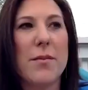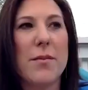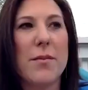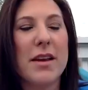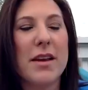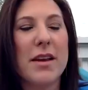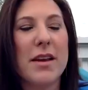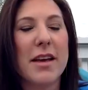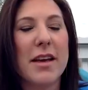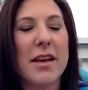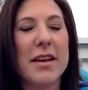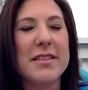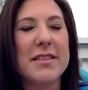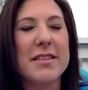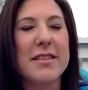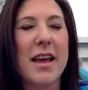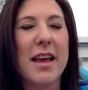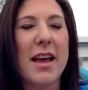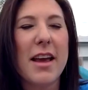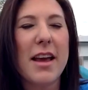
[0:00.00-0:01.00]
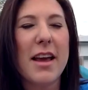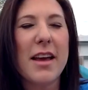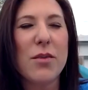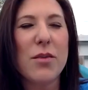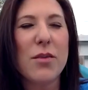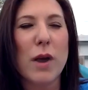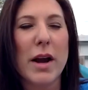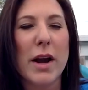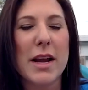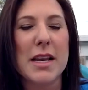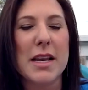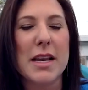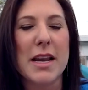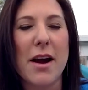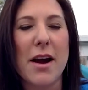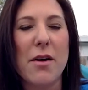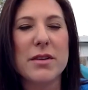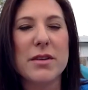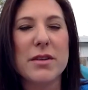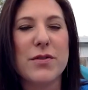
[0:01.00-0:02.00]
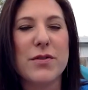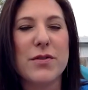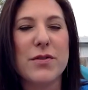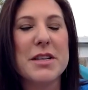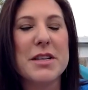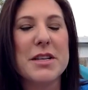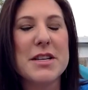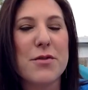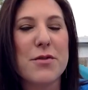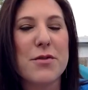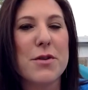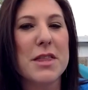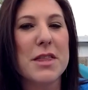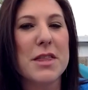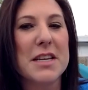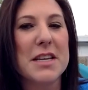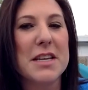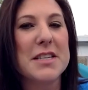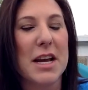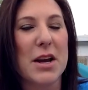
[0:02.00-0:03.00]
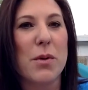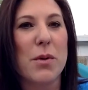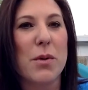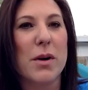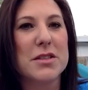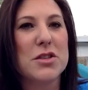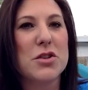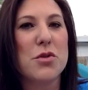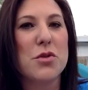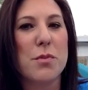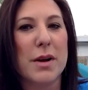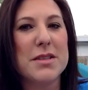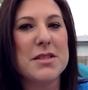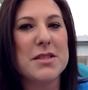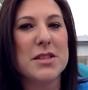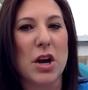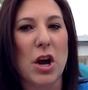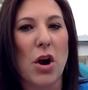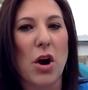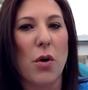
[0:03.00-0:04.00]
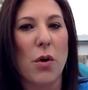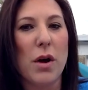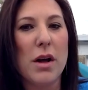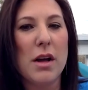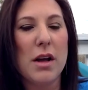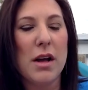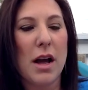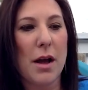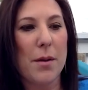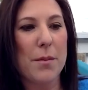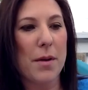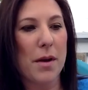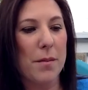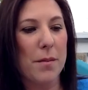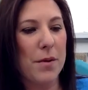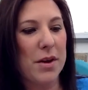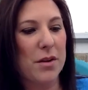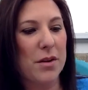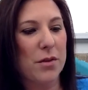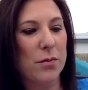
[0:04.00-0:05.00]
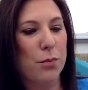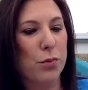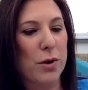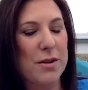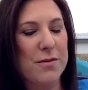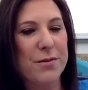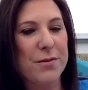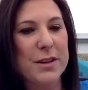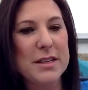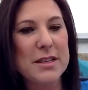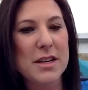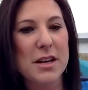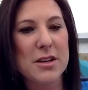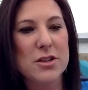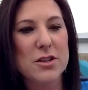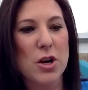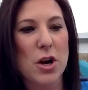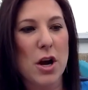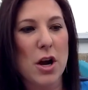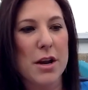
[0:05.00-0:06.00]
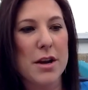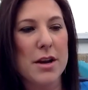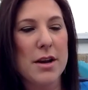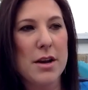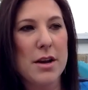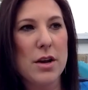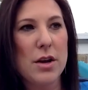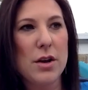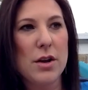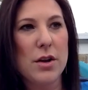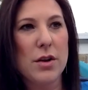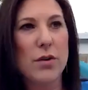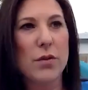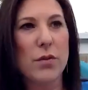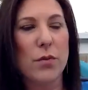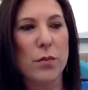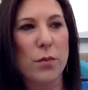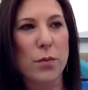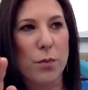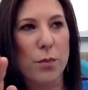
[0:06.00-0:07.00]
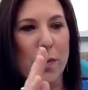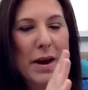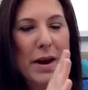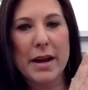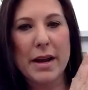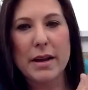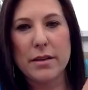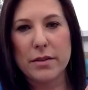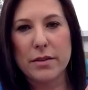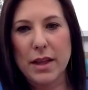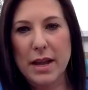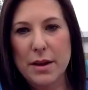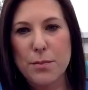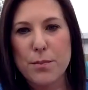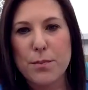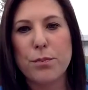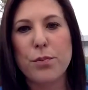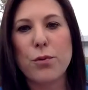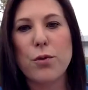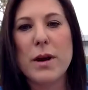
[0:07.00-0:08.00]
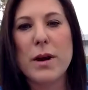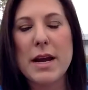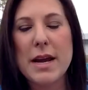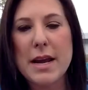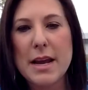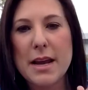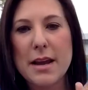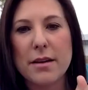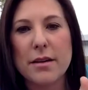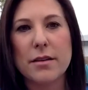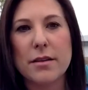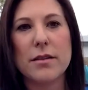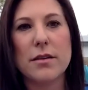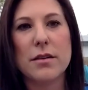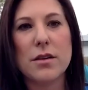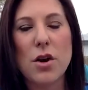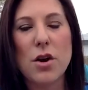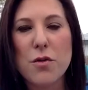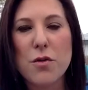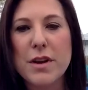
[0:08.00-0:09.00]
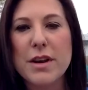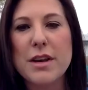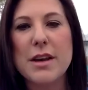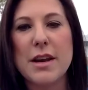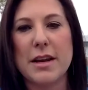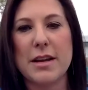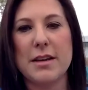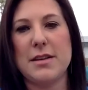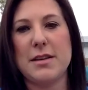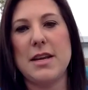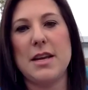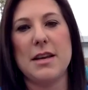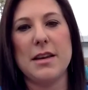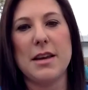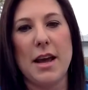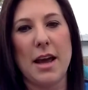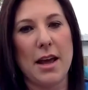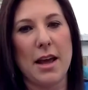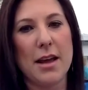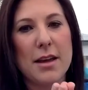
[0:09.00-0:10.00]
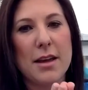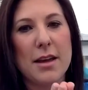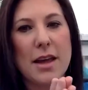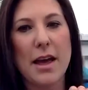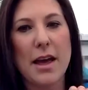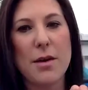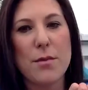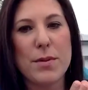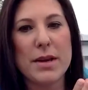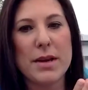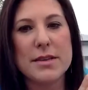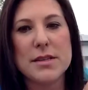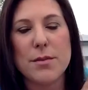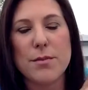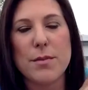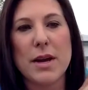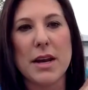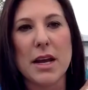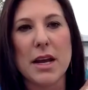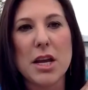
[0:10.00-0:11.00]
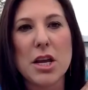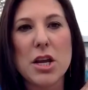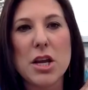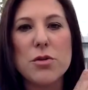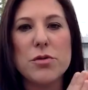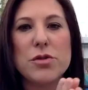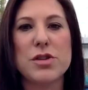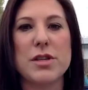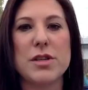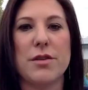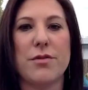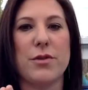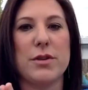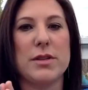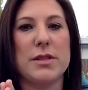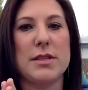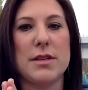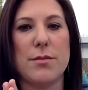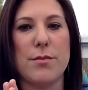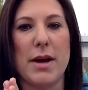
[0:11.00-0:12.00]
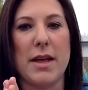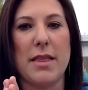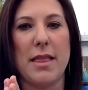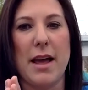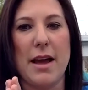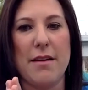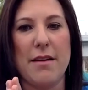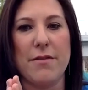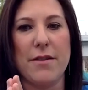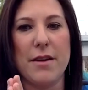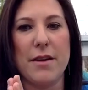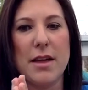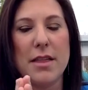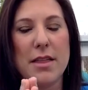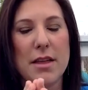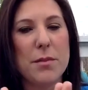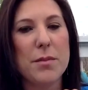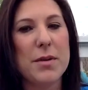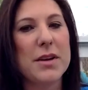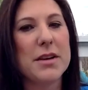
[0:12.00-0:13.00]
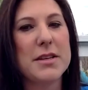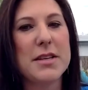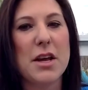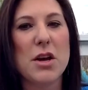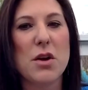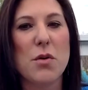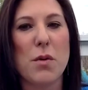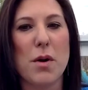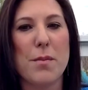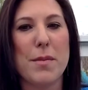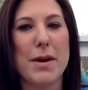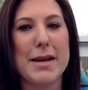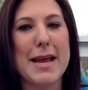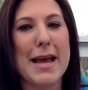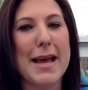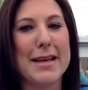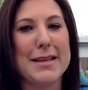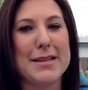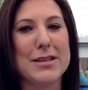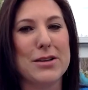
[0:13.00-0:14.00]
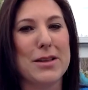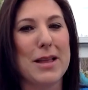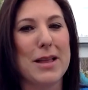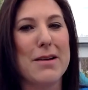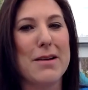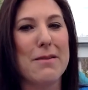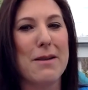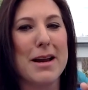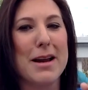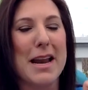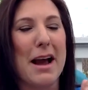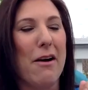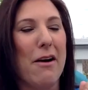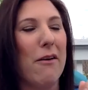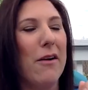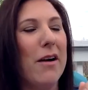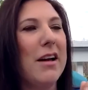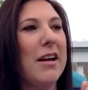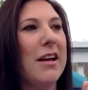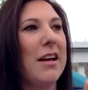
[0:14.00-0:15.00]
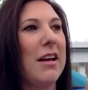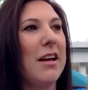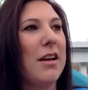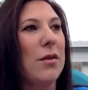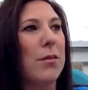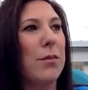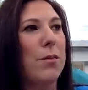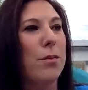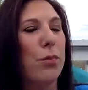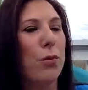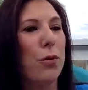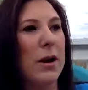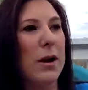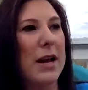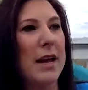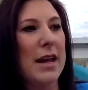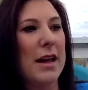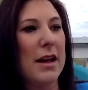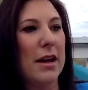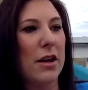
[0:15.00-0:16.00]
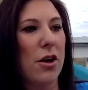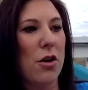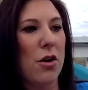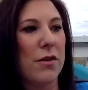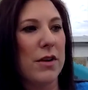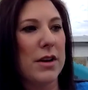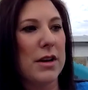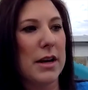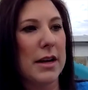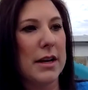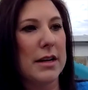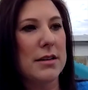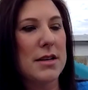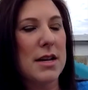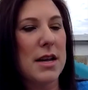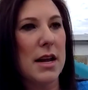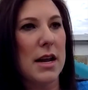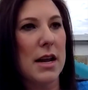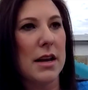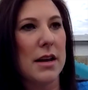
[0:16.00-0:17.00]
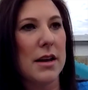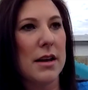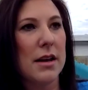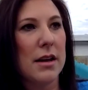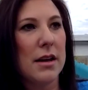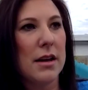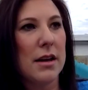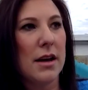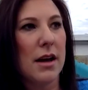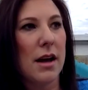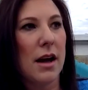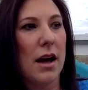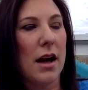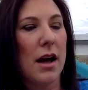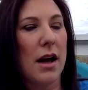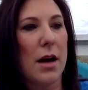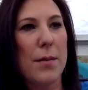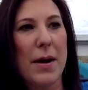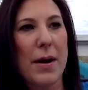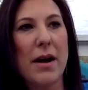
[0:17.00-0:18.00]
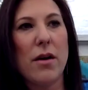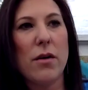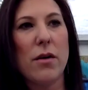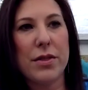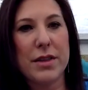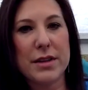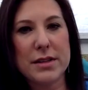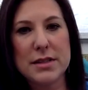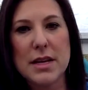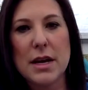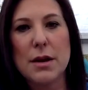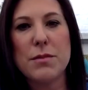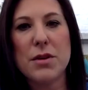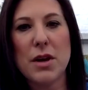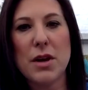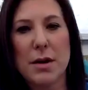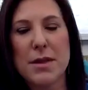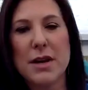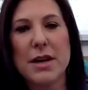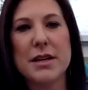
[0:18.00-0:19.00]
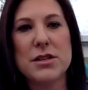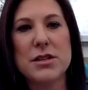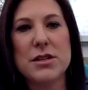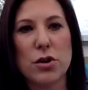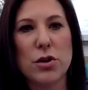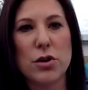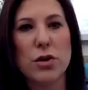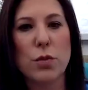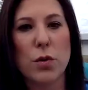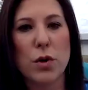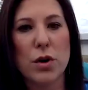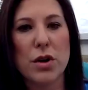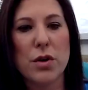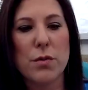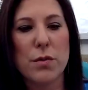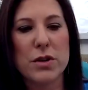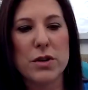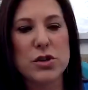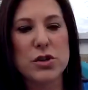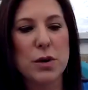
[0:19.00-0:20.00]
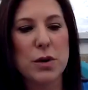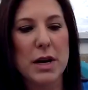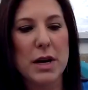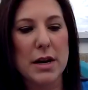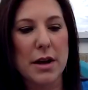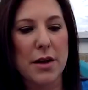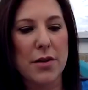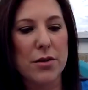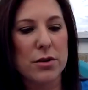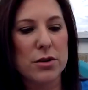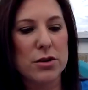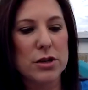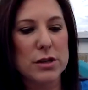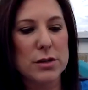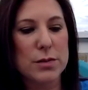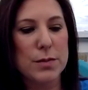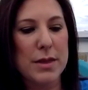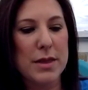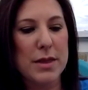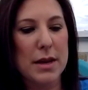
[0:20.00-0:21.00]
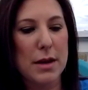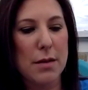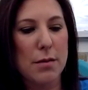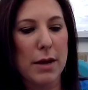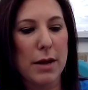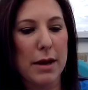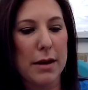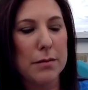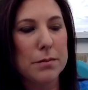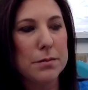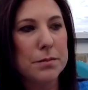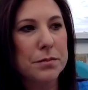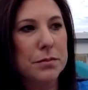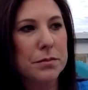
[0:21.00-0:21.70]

I mean, a day right now is very different than a day was two months ago. I'm, I'm going to briefly touch on my like pre COVID 19 day, okay, because it made a huge difference in my life. And then I'm going to tell you what my days are like right now. Pre COVID 19, about the same time that I started working with Judy, another adjustment that I made